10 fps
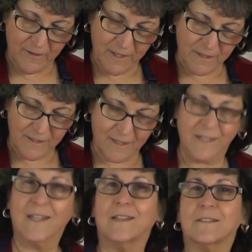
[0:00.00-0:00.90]
This is
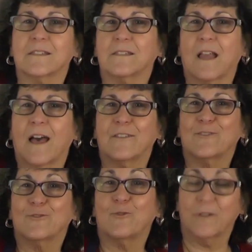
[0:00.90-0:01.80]
going to get
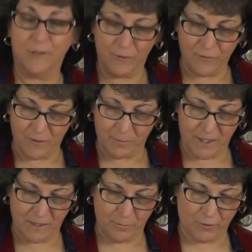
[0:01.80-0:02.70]
slathered all over the
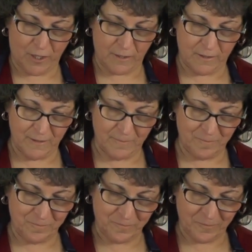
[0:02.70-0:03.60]
pita bread.
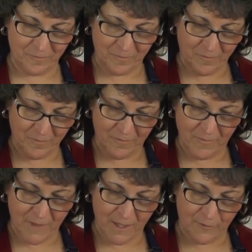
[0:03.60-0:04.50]

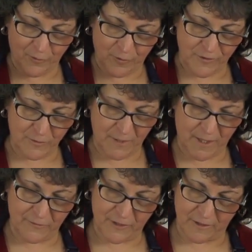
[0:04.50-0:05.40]
Of course, we
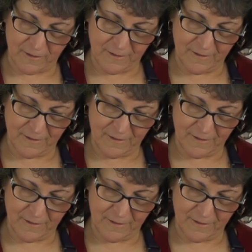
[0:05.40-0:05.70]
have to